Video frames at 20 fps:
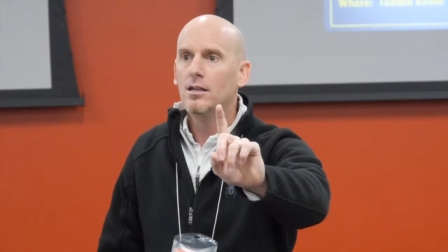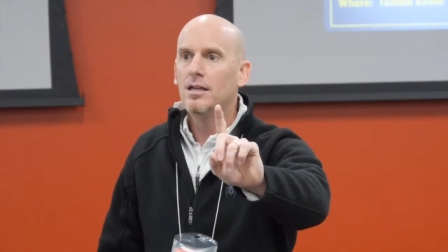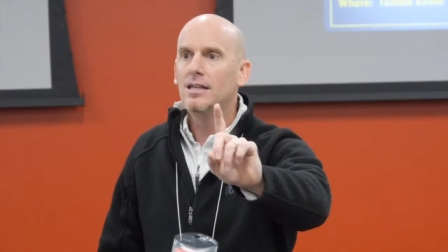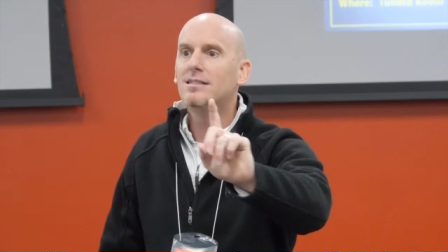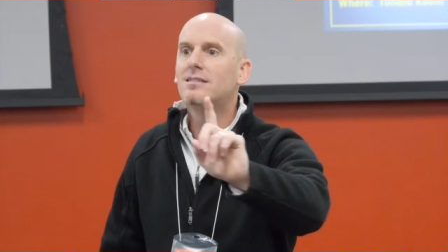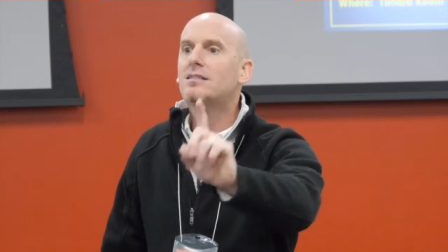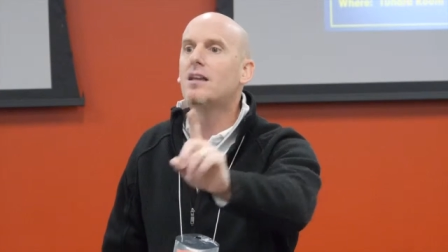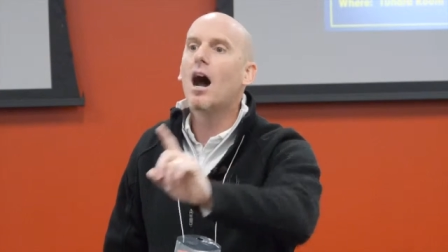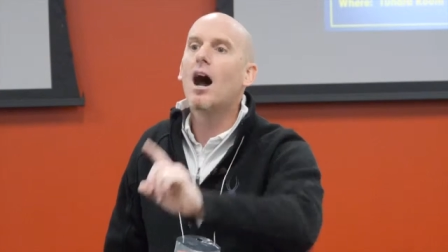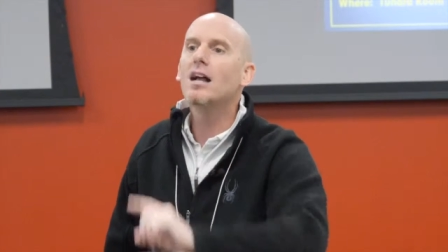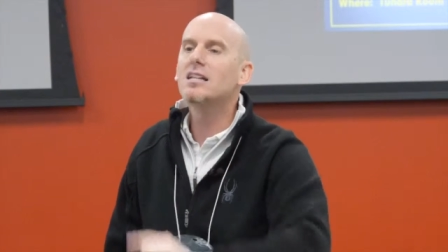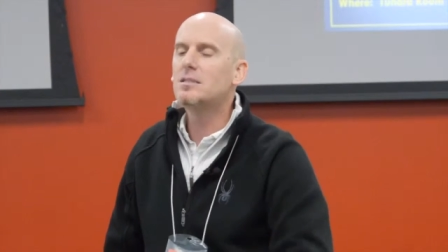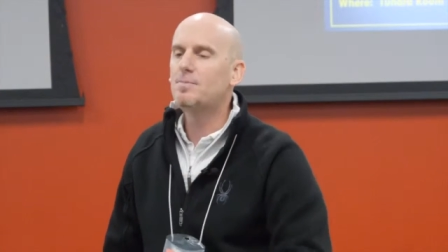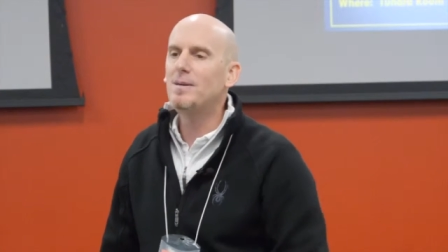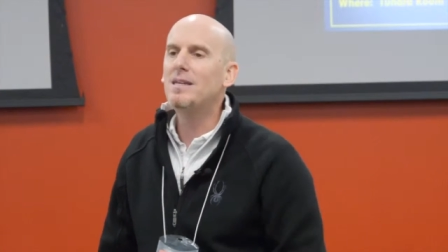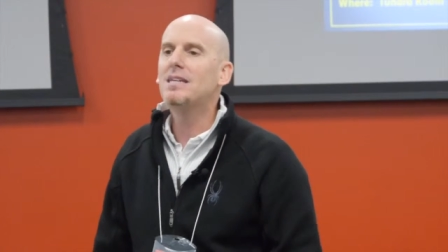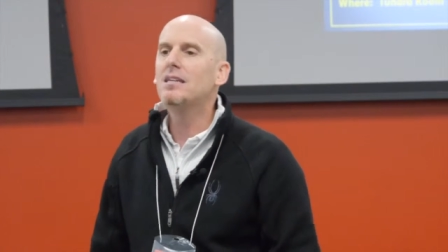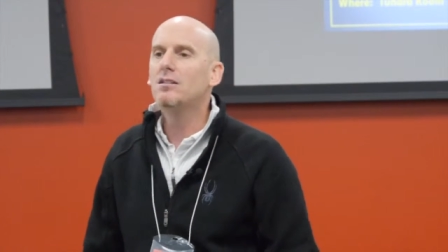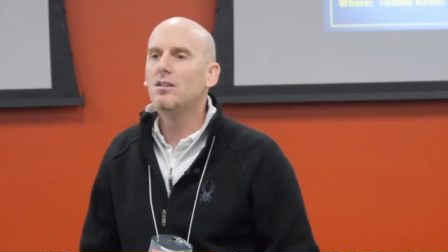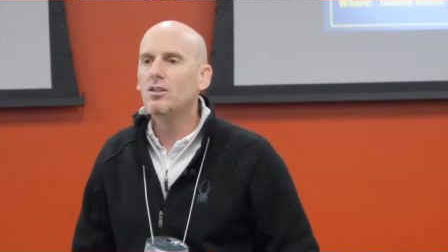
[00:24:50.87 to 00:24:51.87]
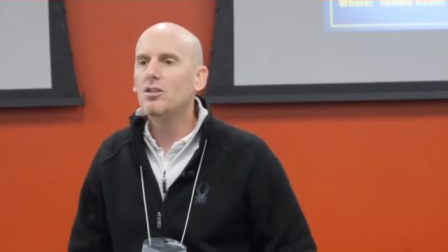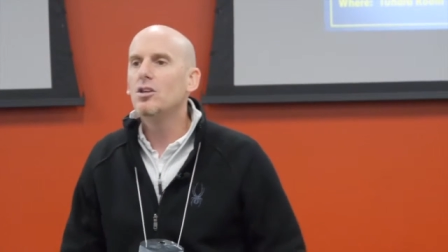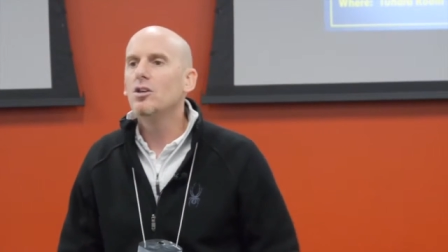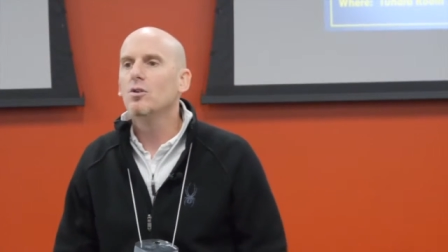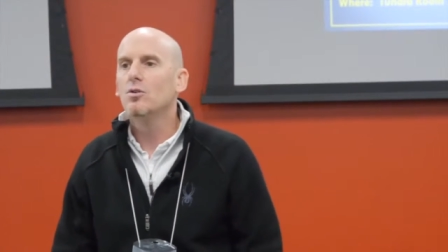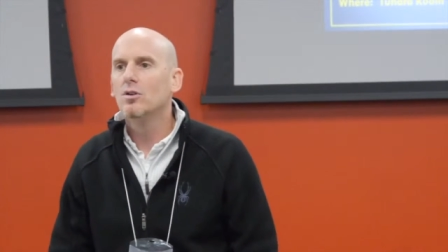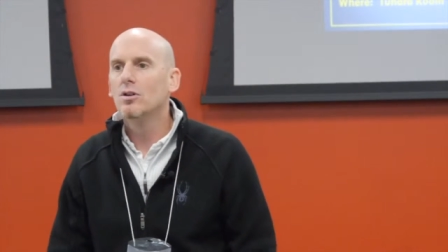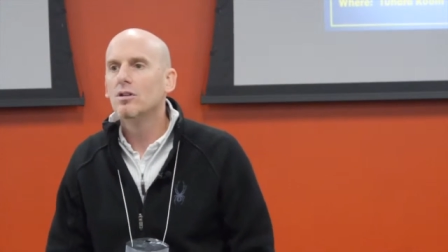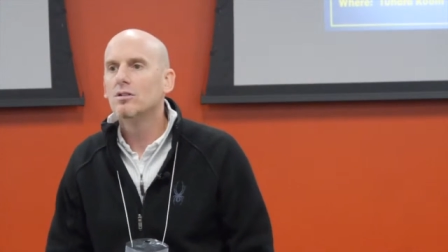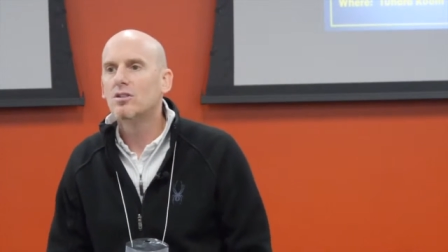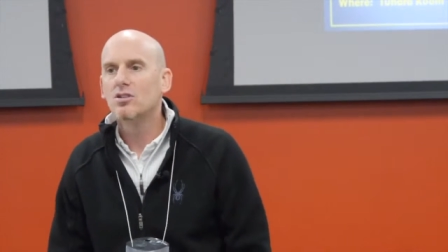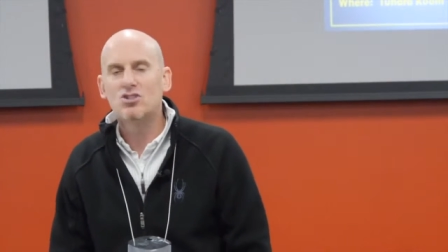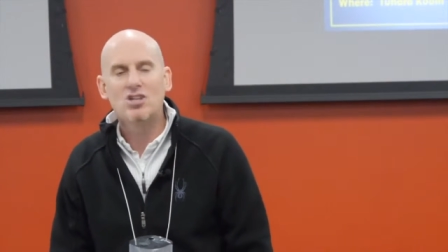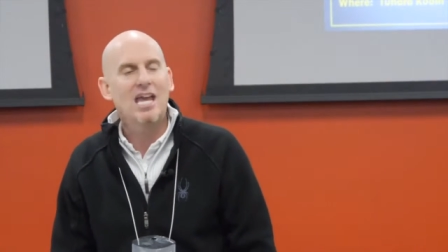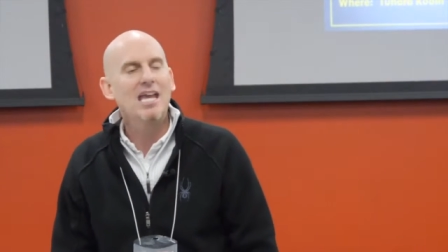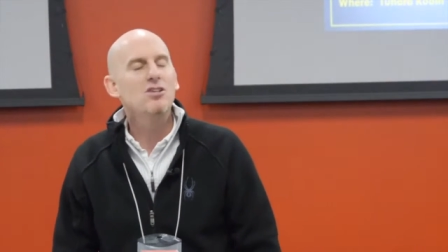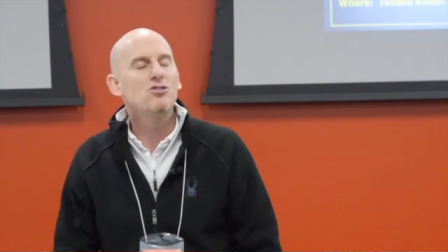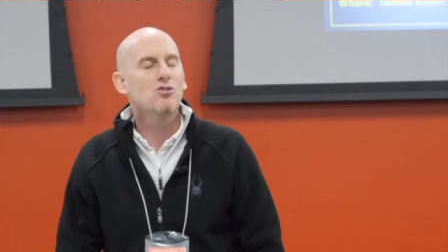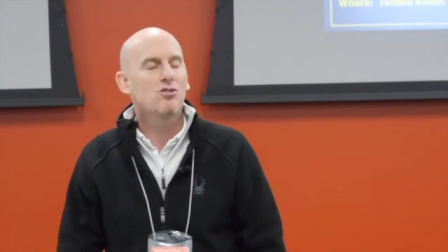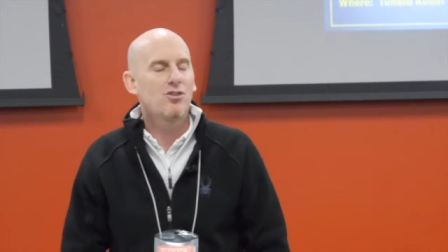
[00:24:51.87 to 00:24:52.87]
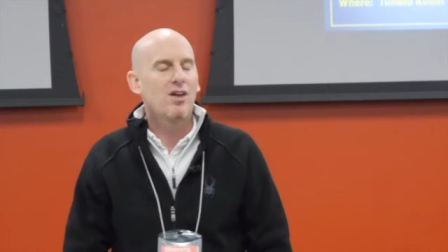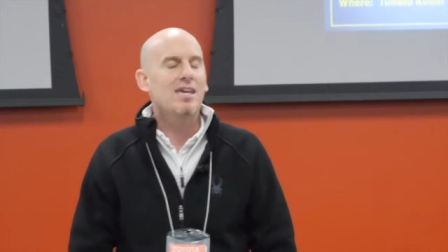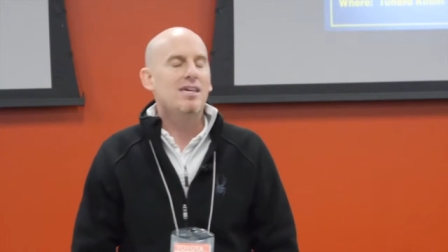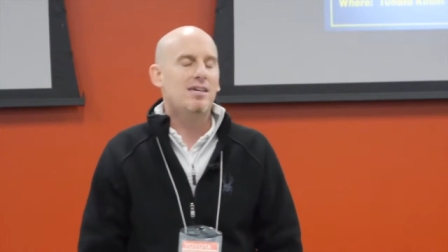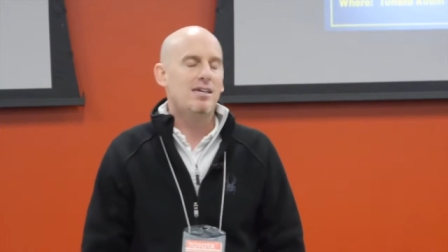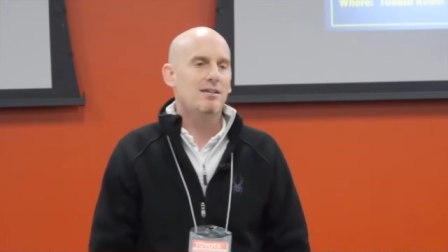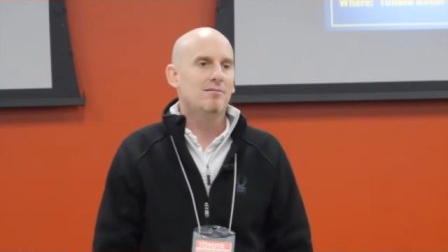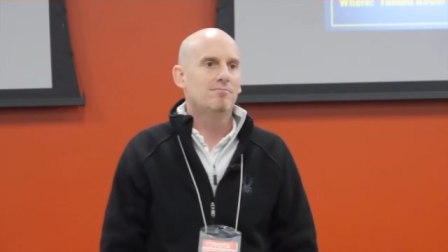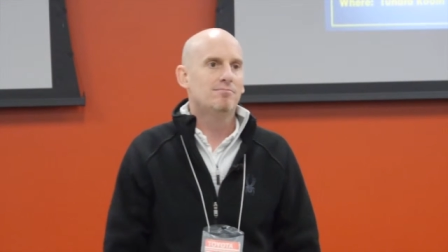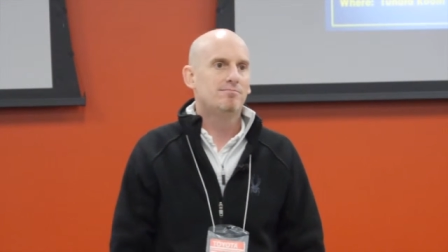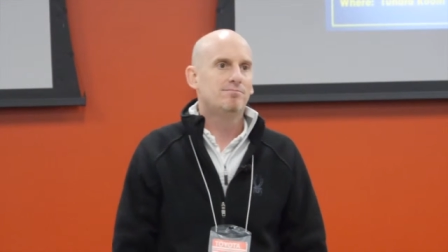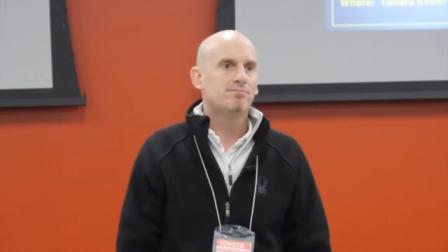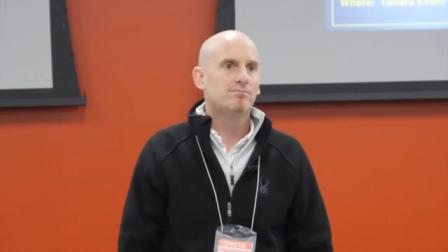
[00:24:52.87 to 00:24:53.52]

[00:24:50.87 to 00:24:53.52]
is God speaking to you to change your thinking?